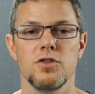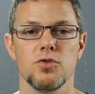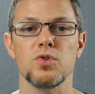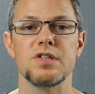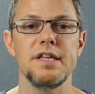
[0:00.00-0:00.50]

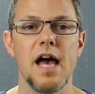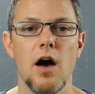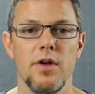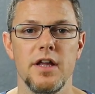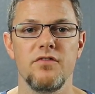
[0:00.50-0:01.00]
So we'll see
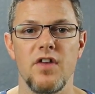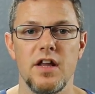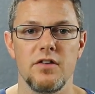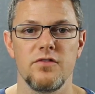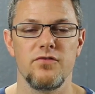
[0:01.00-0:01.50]
how
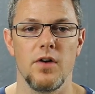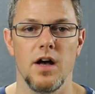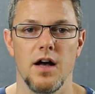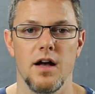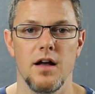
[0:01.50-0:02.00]
innovative
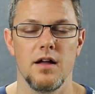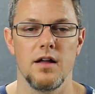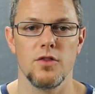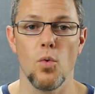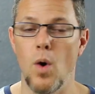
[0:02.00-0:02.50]

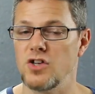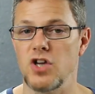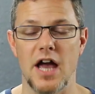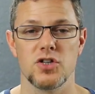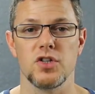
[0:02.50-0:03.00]
the
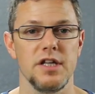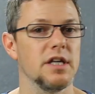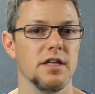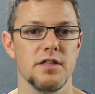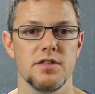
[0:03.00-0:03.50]
watch
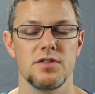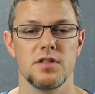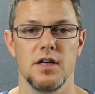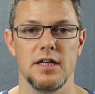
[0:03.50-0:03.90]
actually is,